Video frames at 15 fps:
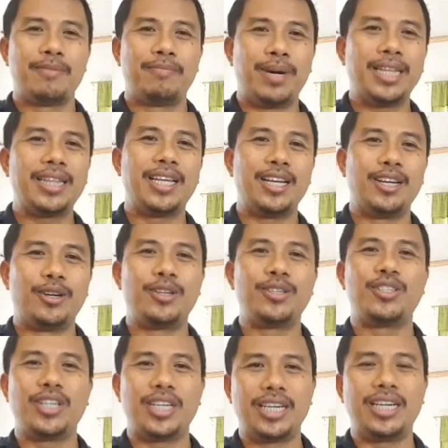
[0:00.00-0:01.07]
But the law
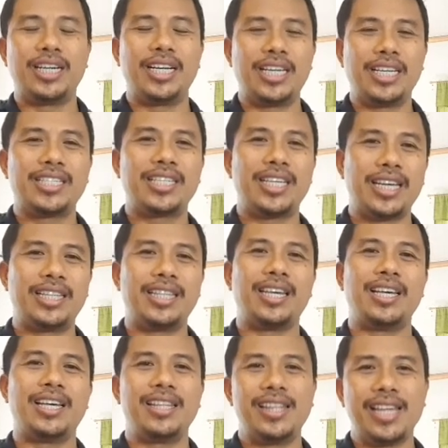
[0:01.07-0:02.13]
generally said
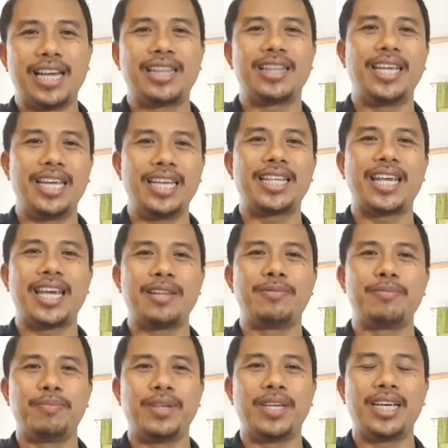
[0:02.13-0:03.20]
that it
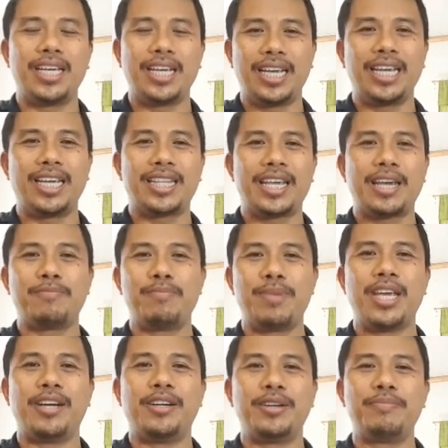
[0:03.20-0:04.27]
can
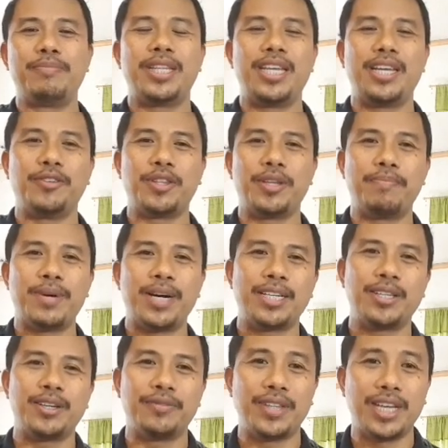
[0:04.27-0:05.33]
be a remedy on the
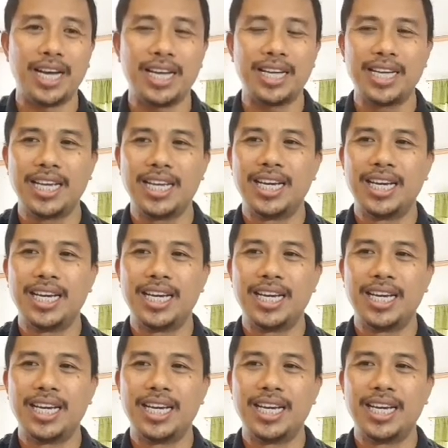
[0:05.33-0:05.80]
part of the